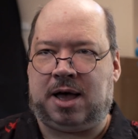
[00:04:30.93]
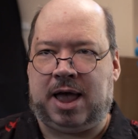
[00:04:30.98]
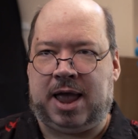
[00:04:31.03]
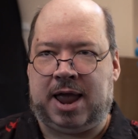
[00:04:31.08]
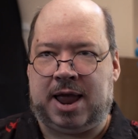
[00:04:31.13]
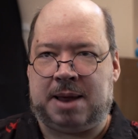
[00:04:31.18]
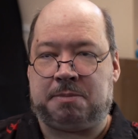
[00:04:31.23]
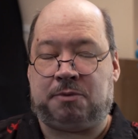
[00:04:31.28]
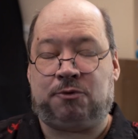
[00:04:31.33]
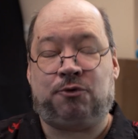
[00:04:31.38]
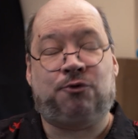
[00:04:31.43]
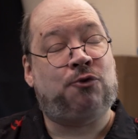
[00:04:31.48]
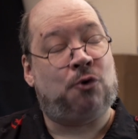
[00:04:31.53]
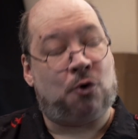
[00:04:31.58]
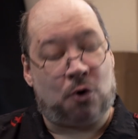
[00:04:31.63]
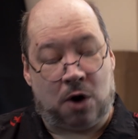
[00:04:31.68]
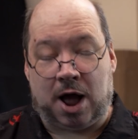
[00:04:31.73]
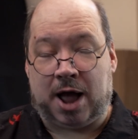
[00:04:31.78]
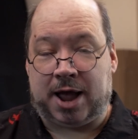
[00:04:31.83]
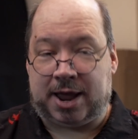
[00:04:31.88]
And
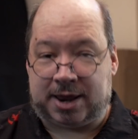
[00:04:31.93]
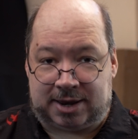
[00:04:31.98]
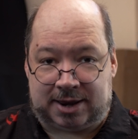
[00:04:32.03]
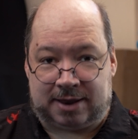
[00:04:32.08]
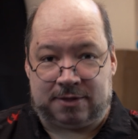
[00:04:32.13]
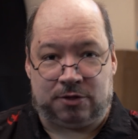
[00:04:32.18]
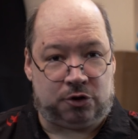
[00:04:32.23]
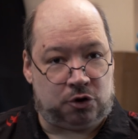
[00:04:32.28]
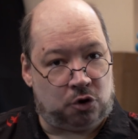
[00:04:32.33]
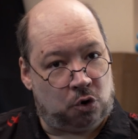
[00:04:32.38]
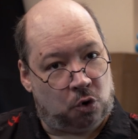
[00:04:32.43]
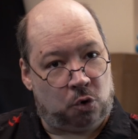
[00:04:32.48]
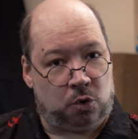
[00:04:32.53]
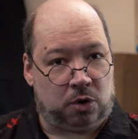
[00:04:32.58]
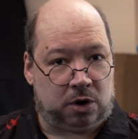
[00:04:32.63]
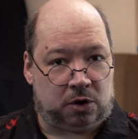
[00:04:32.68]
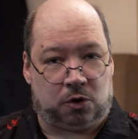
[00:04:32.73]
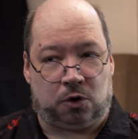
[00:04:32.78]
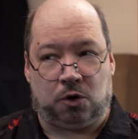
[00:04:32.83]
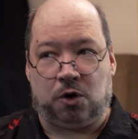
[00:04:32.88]
before I did The
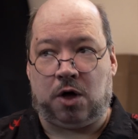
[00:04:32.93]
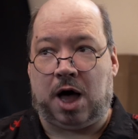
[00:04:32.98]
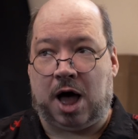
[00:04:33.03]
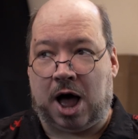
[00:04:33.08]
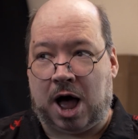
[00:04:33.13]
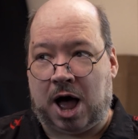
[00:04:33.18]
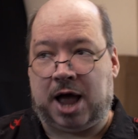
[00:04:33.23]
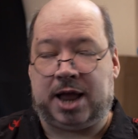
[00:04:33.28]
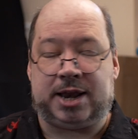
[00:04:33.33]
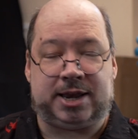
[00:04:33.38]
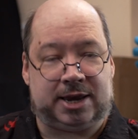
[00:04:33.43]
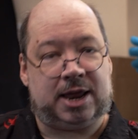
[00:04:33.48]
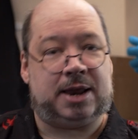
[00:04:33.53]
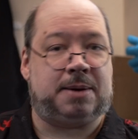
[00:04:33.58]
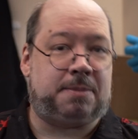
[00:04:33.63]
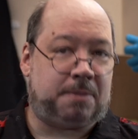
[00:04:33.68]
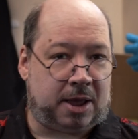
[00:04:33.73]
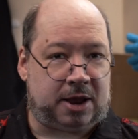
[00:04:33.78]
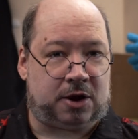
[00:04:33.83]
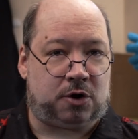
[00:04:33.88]
Oracle, I
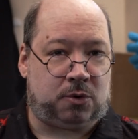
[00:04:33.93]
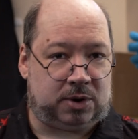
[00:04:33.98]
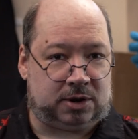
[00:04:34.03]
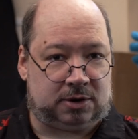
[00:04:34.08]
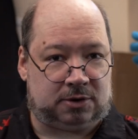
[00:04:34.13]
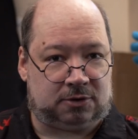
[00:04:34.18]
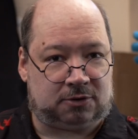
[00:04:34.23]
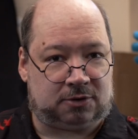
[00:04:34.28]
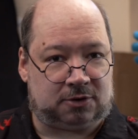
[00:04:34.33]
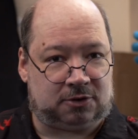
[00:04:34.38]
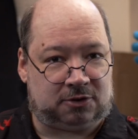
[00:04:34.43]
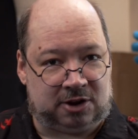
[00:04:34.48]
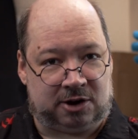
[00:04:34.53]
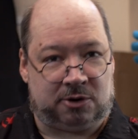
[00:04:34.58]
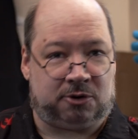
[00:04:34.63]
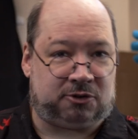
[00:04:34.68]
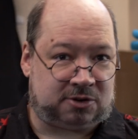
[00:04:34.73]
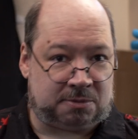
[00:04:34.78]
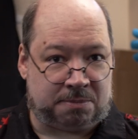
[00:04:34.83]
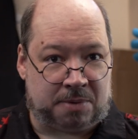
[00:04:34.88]
did Mike Quinn's
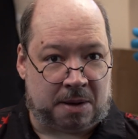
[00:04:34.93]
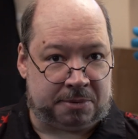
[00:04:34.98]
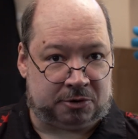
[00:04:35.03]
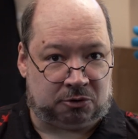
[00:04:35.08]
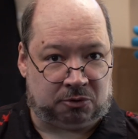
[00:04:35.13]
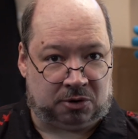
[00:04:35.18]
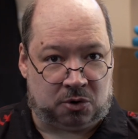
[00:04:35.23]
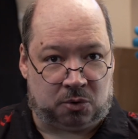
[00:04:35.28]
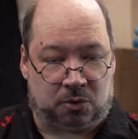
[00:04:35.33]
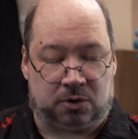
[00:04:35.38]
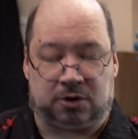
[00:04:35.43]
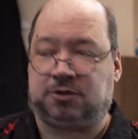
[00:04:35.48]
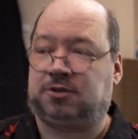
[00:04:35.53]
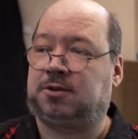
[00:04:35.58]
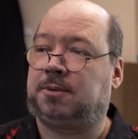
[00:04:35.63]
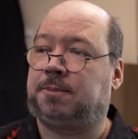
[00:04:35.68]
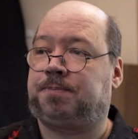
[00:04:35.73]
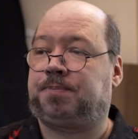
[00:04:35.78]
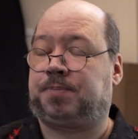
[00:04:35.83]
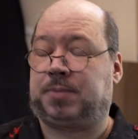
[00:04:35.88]
Secrets of Puppetry
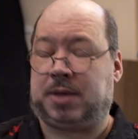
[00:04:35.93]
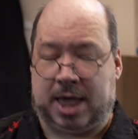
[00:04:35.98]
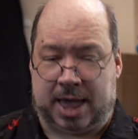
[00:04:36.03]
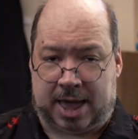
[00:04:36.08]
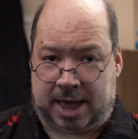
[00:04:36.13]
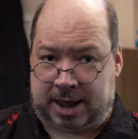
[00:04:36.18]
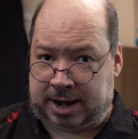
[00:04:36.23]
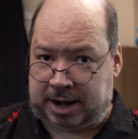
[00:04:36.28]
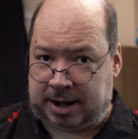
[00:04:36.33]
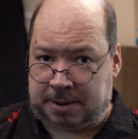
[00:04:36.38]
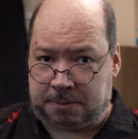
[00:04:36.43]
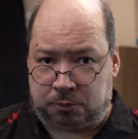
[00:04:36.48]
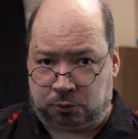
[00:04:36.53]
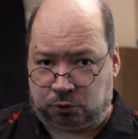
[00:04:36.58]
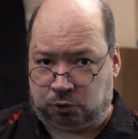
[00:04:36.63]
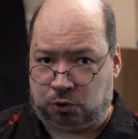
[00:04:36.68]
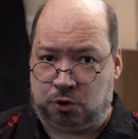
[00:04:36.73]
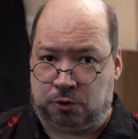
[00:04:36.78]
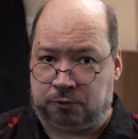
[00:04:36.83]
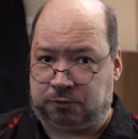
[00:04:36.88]
course, and it
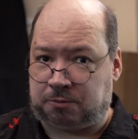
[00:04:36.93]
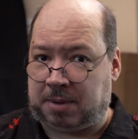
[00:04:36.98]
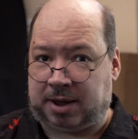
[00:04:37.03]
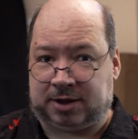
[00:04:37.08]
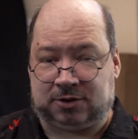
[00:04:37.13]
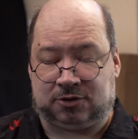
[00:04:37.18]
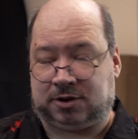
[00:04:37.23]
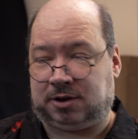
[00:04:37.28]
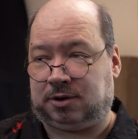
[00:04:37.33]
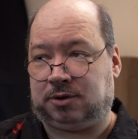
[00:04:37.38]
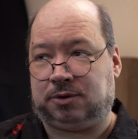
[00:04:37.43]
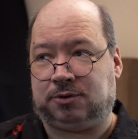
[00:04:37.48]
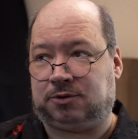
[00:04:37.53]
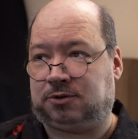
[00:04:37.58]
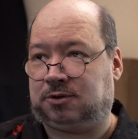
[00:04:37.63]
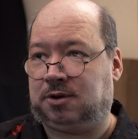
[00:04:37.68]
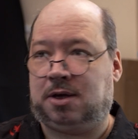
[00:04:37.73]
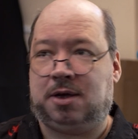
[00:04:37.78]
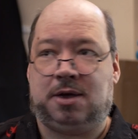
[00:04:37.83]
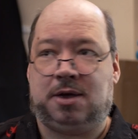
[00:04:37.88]
improved my skills,